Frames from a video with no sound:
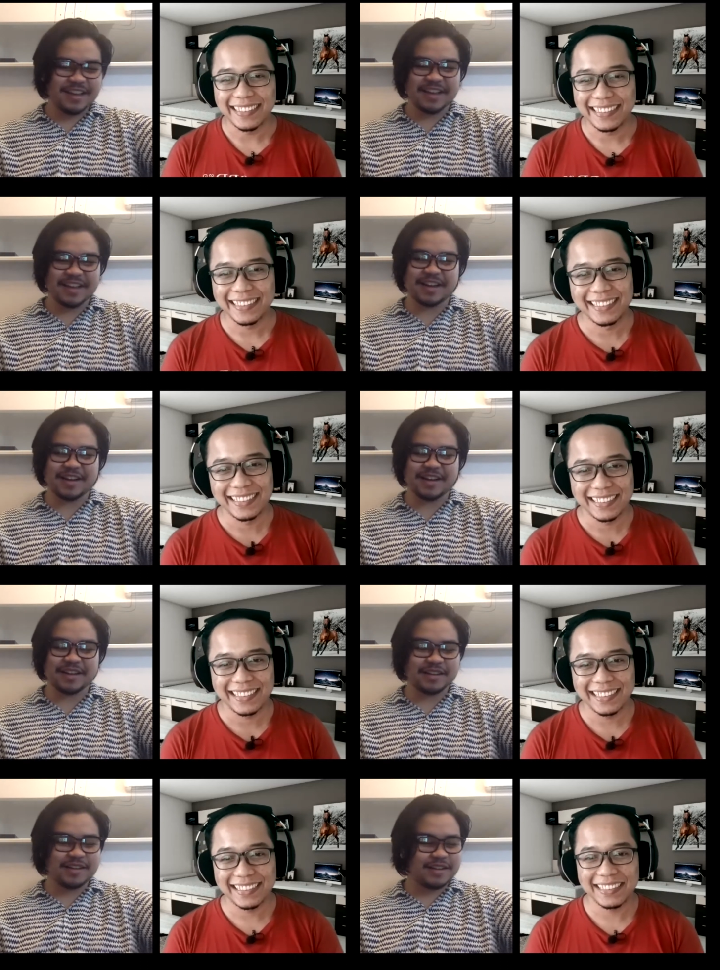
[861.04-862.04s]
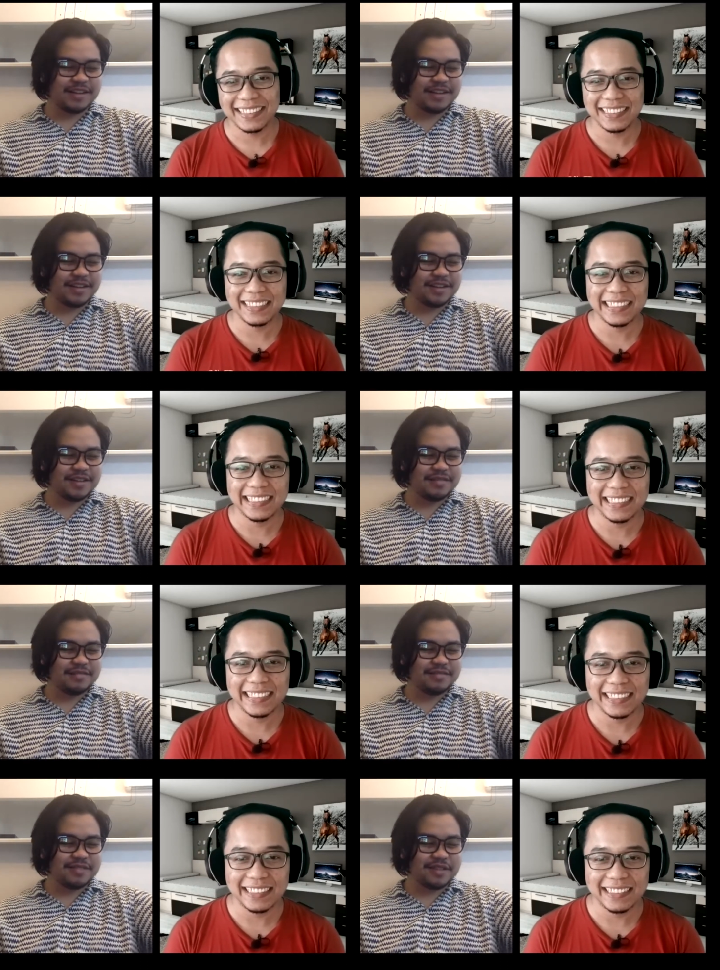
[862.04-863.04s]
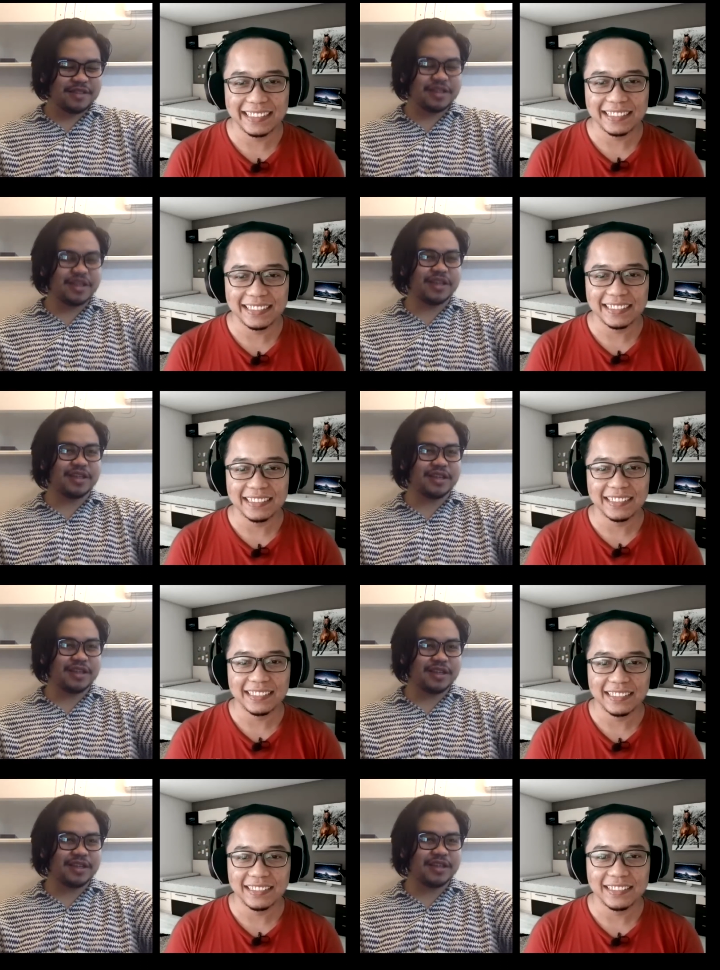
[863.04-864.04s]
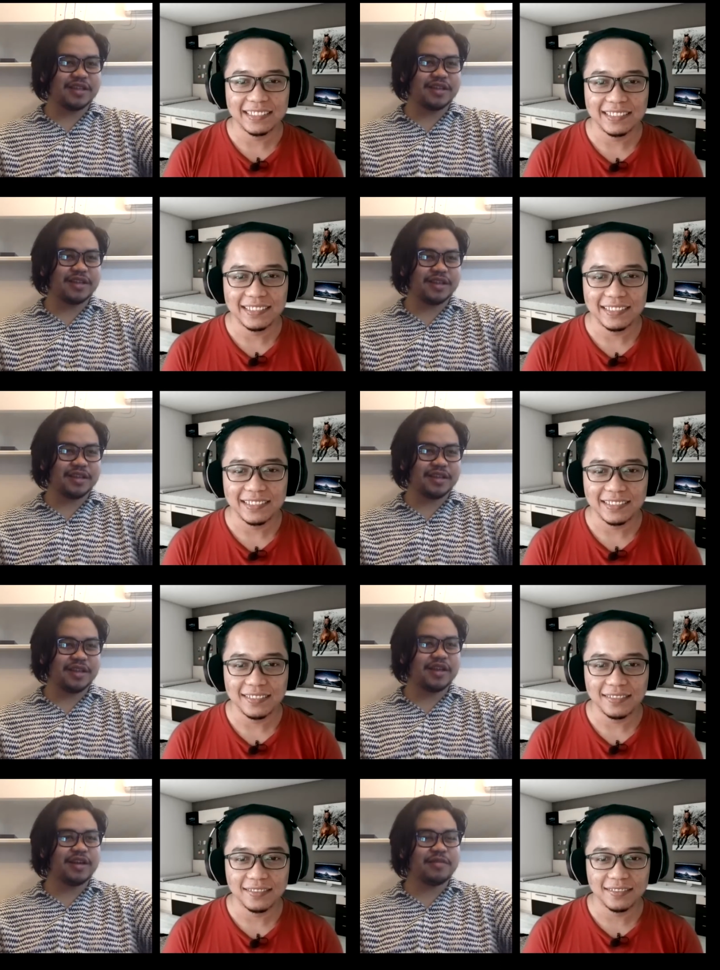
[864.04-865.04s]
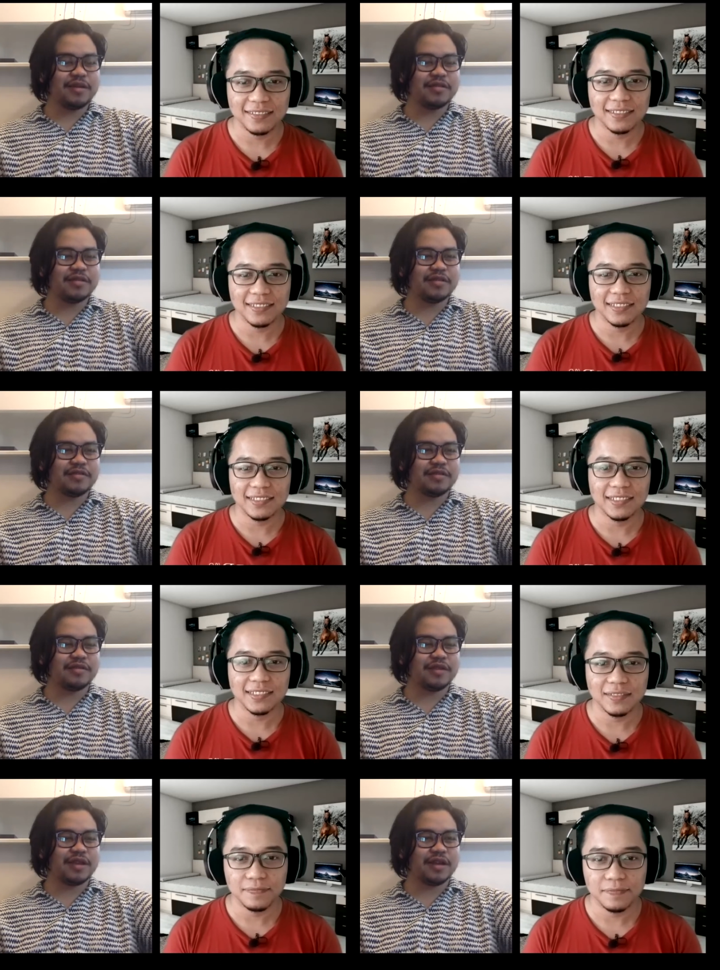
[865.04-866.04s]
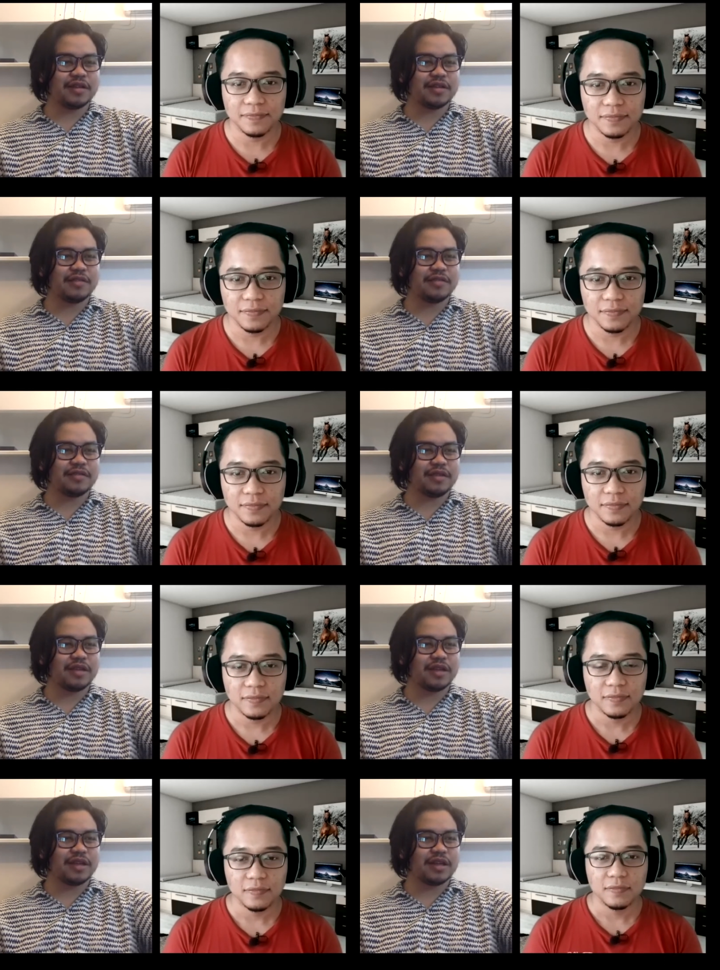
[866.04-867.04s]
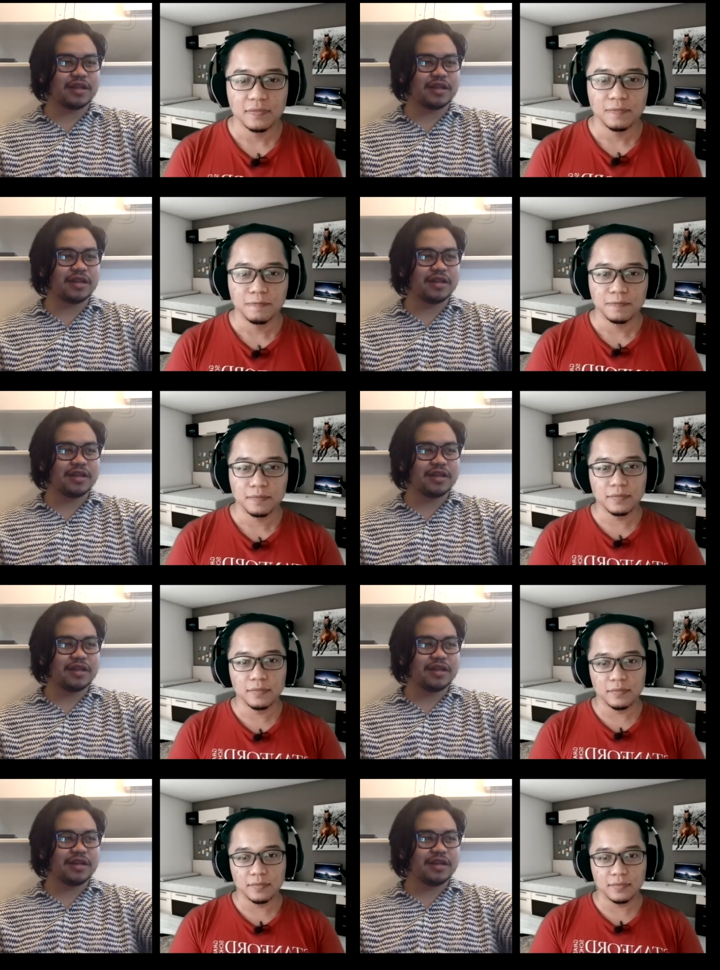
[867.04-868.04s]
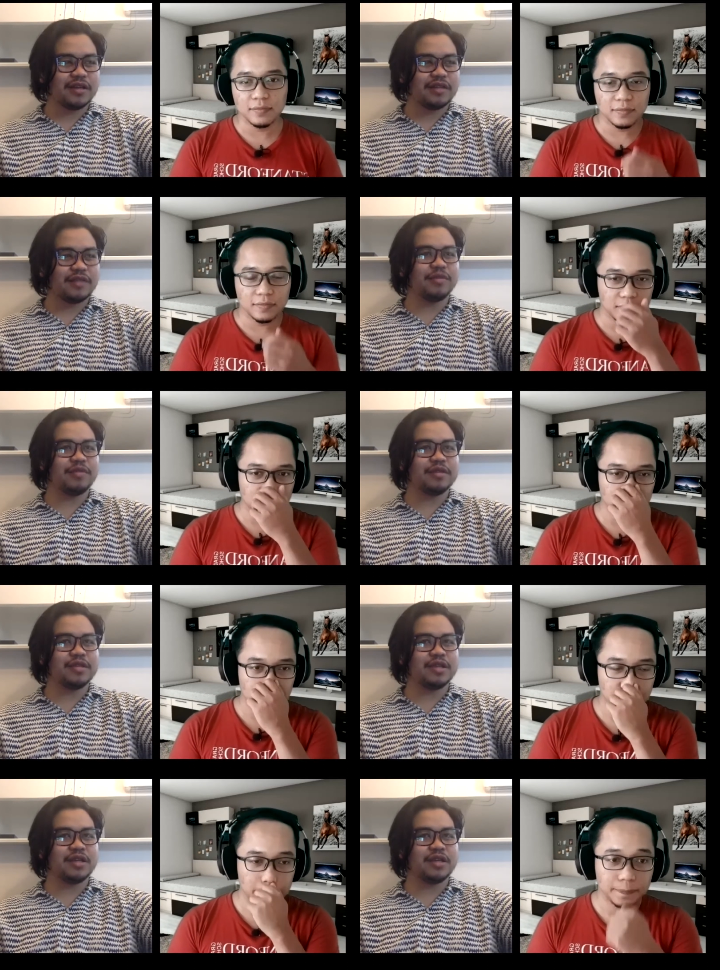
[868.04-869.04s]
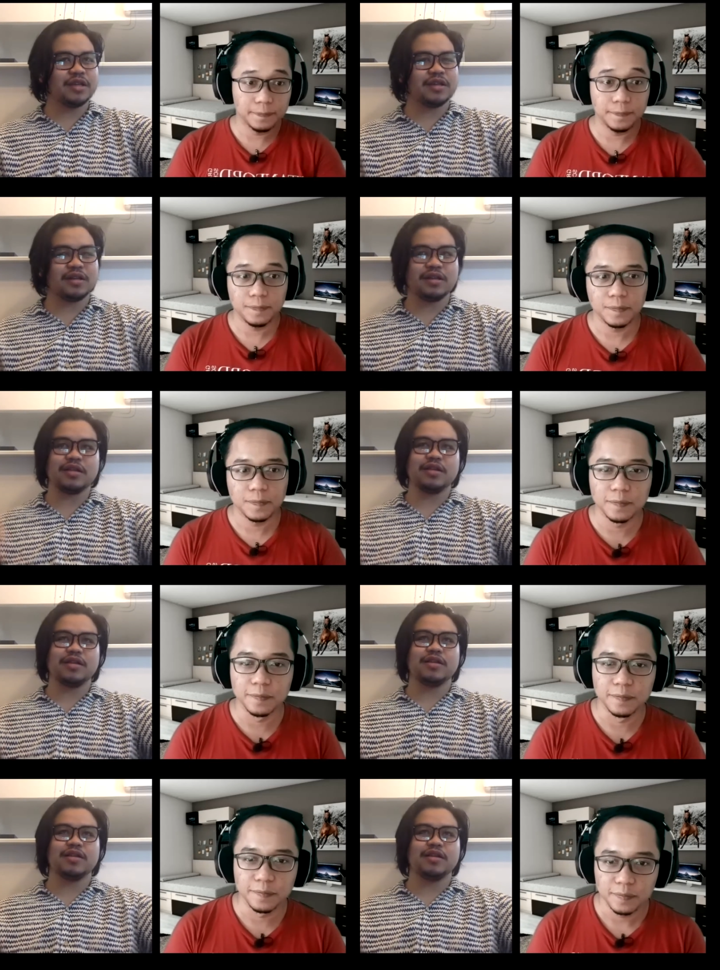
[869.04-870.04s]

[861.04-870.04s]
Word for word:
Speaker 1: yeah. Interesting. And how about South Korea? South Korea, like, if I'm not mistaken, mm